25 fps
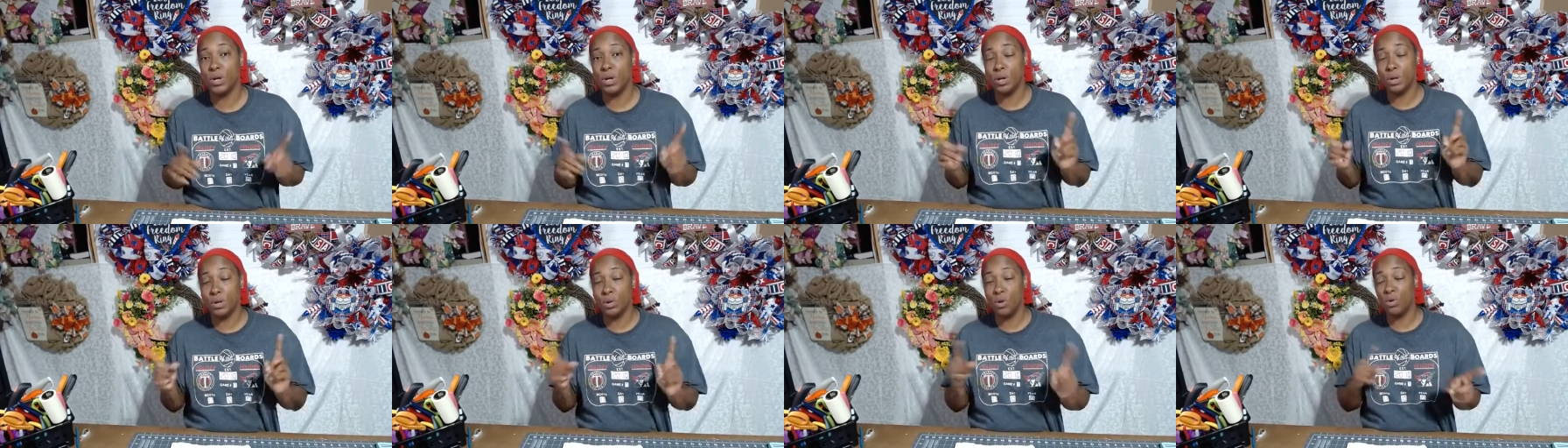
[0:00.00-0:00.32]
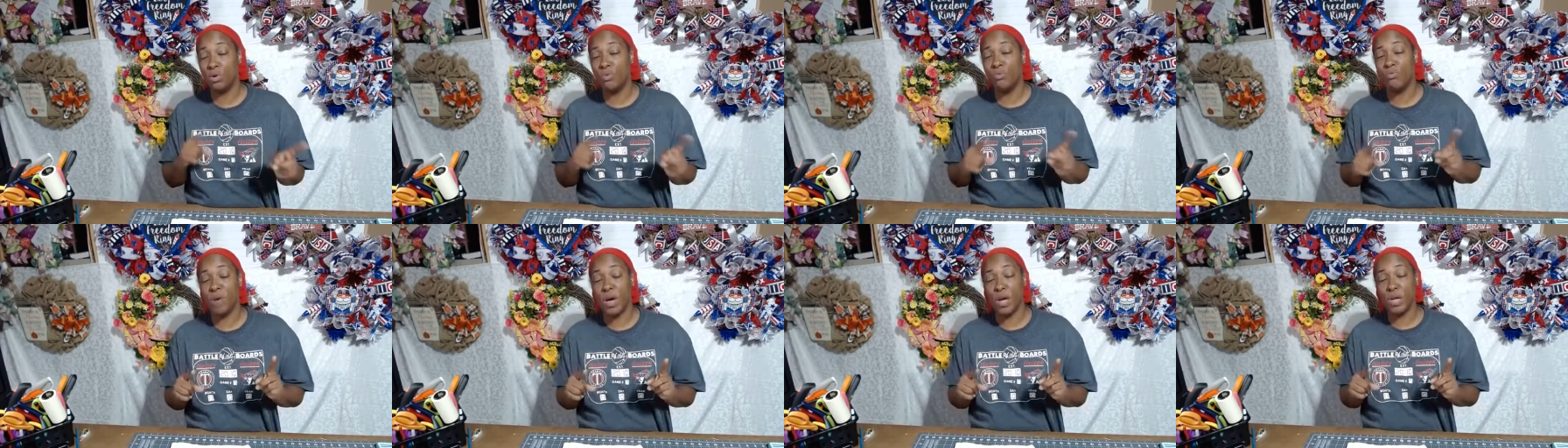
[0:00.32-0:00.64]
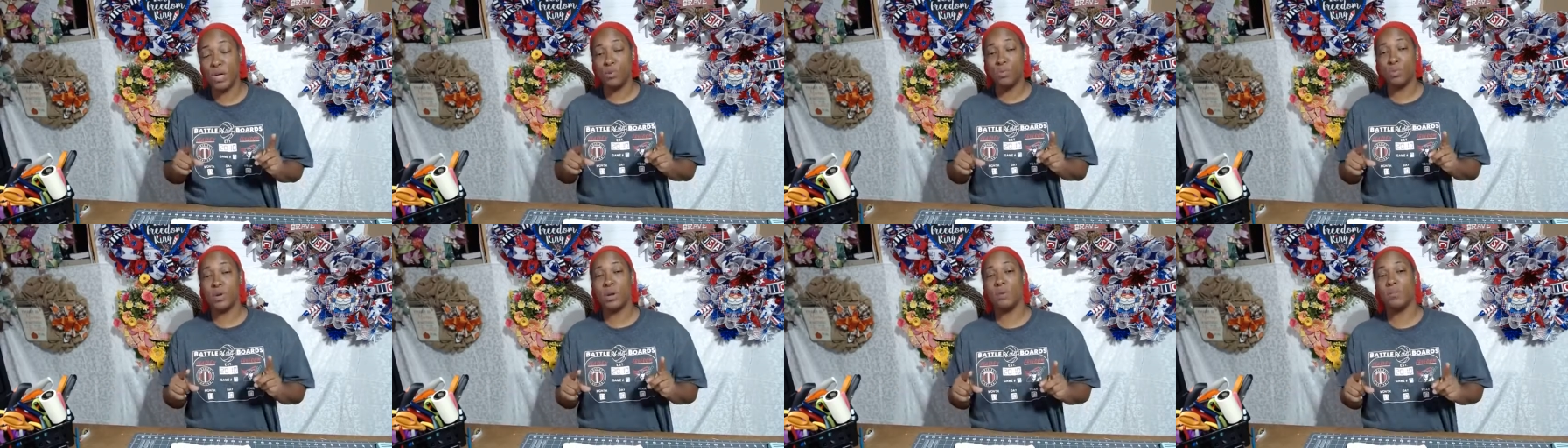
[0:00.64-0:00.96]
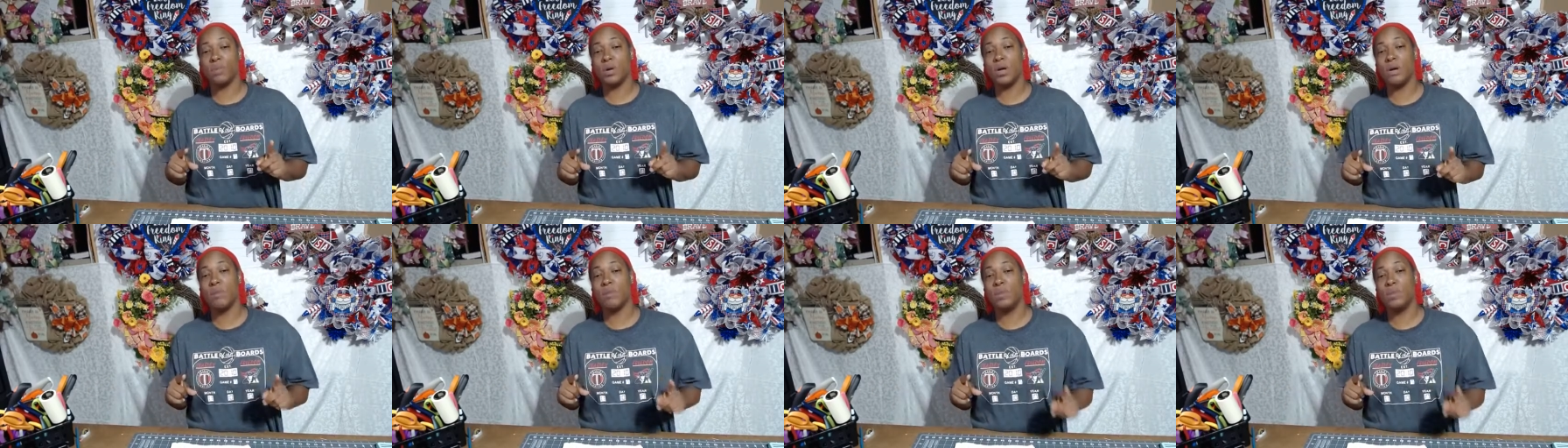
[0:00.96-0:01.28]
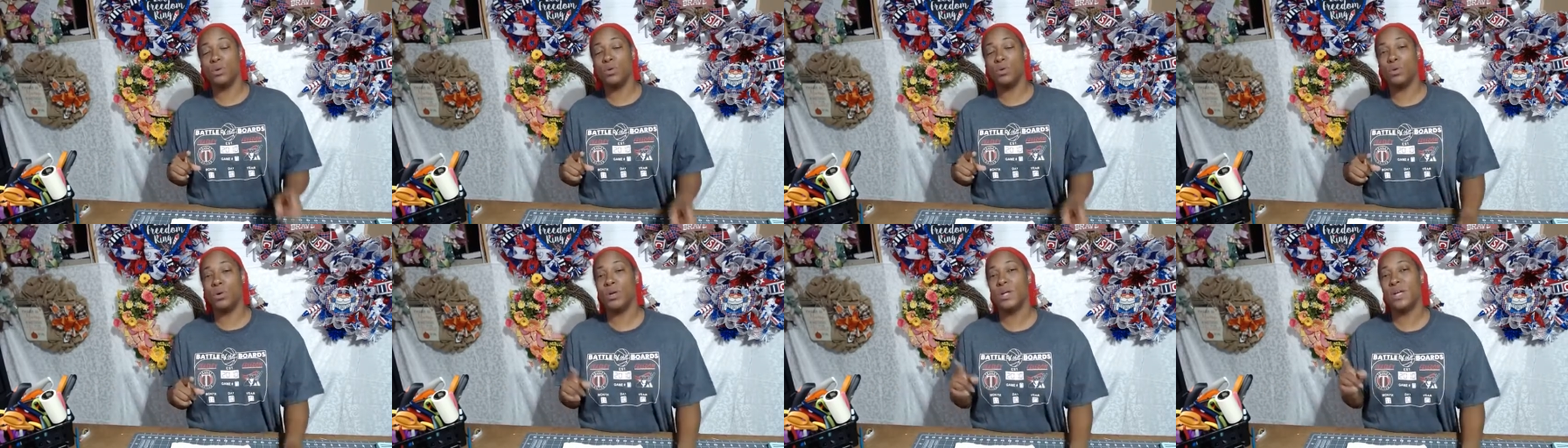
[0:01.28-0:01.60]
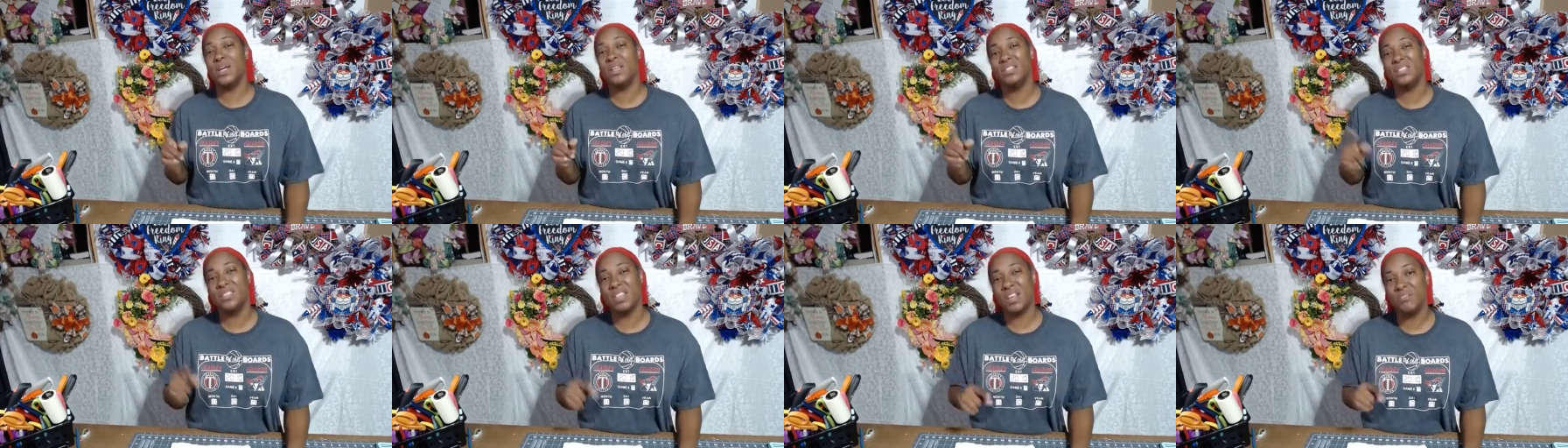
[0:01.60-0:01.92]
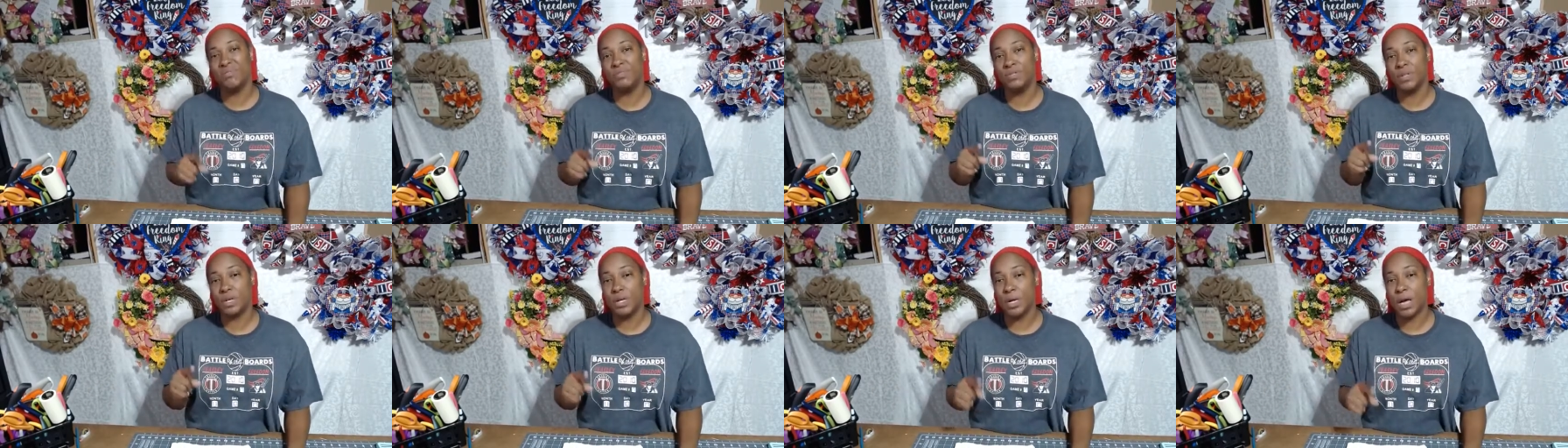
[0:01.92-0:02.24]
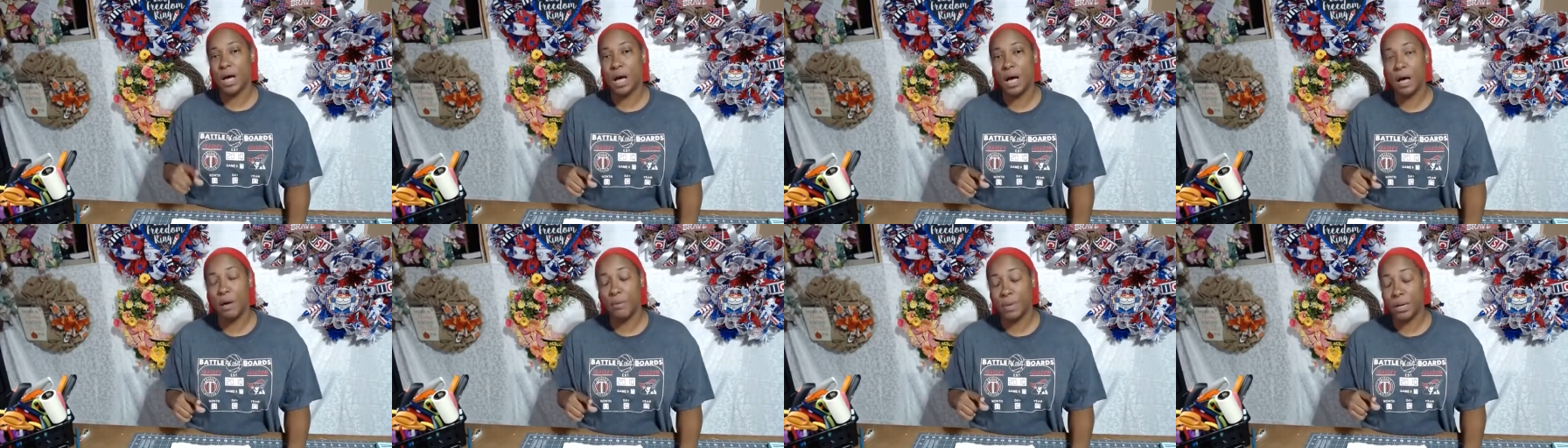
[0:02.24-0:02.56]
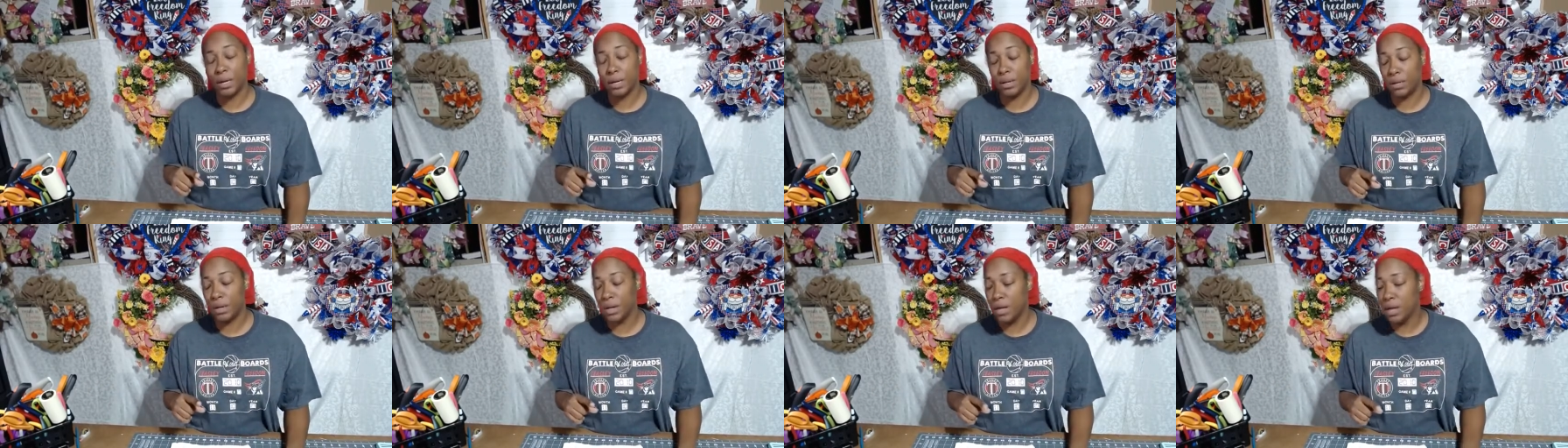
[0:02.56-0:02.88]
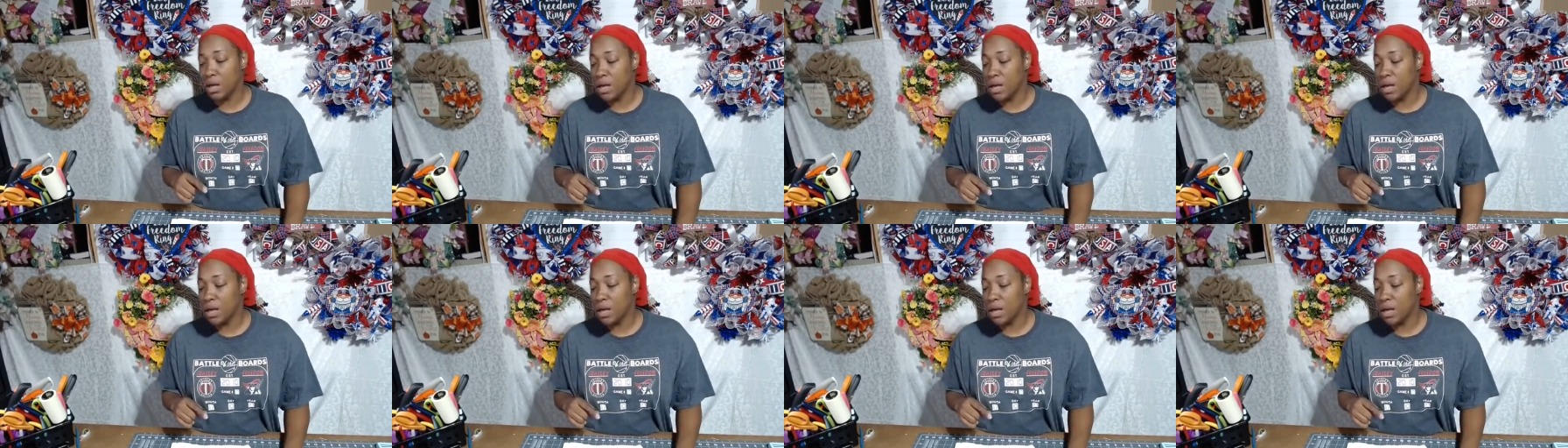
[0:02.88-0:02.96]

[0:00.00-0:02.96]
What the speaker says: It'll notify you when I'm coming on, and definitely comment.